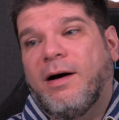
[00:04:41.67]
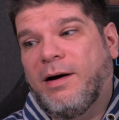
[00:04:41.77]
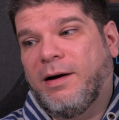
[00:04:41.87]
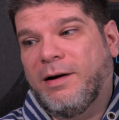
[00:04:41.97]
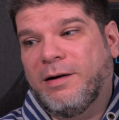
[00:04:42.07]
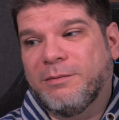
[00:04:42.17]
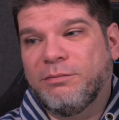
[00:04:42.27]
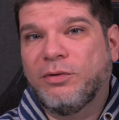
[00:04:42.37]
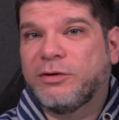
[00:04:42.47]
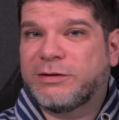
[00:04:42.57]
uh,
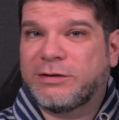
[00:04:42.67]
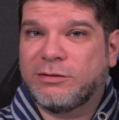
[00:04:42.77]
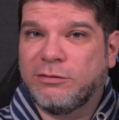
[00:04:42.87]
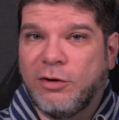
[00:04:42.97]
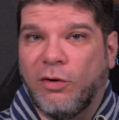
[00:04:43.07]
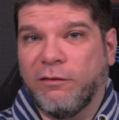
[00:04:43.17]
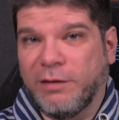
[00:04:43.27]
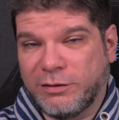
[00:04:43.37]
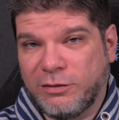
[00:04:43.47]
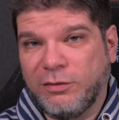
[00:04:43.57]
Boox
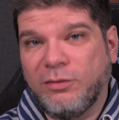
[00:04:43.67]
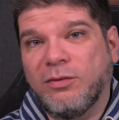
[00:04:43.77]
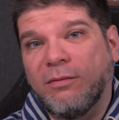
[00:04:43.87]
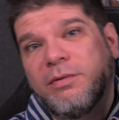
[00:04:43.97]
Nova 2,